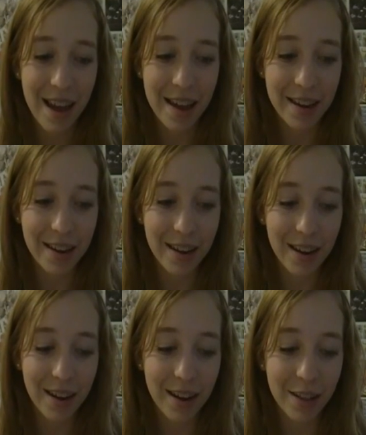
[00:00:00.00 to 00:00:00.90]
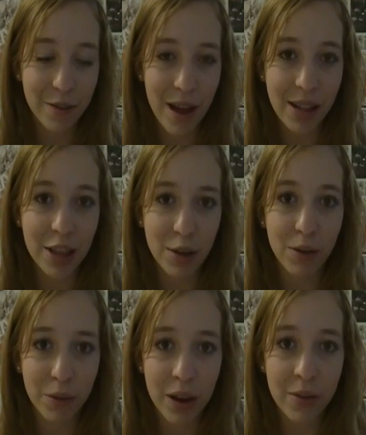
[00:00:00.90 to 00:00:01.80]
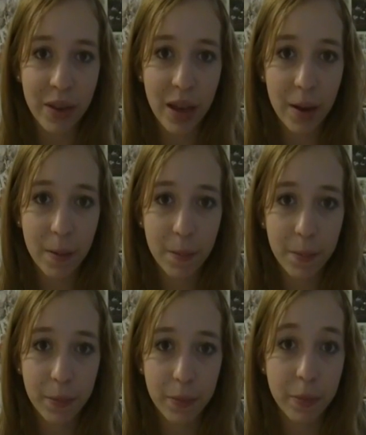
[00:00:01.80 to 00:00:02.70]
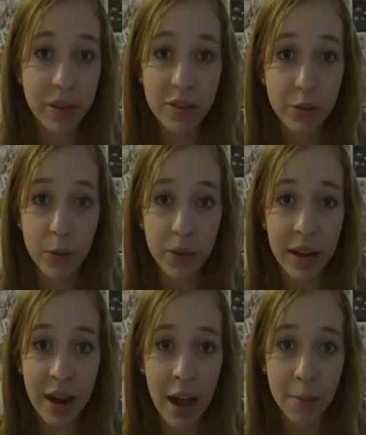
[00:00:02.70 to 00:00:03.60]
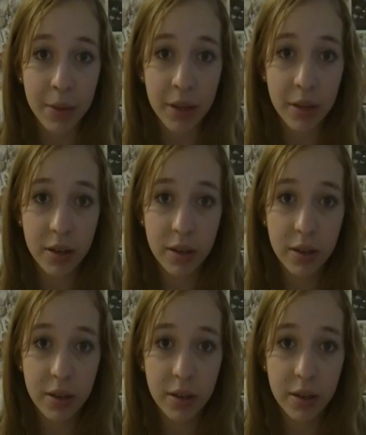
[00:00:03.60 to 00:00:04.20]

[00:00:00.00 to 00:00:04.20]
And the fact that you're afraid of it means you won't let it happen.